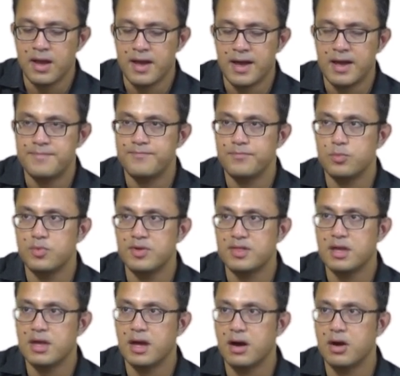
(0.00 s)
And we
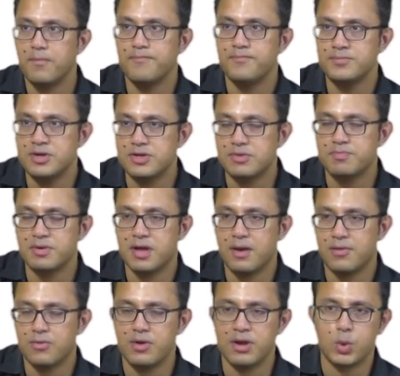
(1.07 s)
see how this
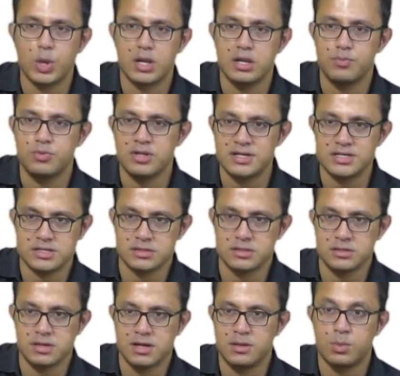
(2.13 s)
becomes very quickly
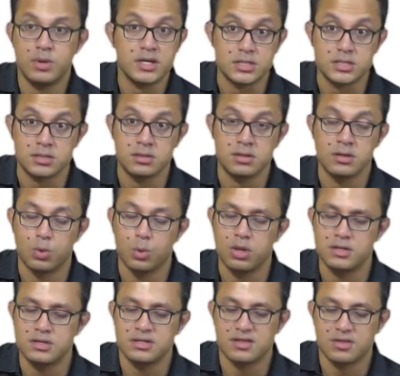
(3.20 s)
political and racial in
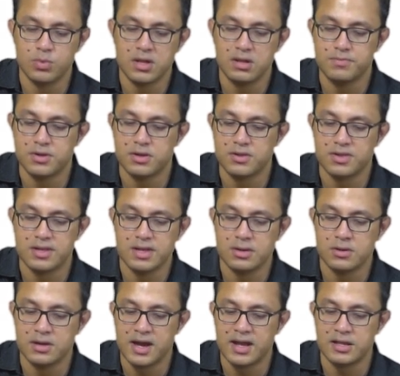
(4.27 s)
quality as well, because
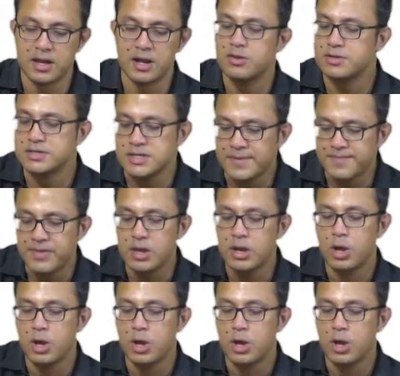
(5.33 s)
at the end of the day,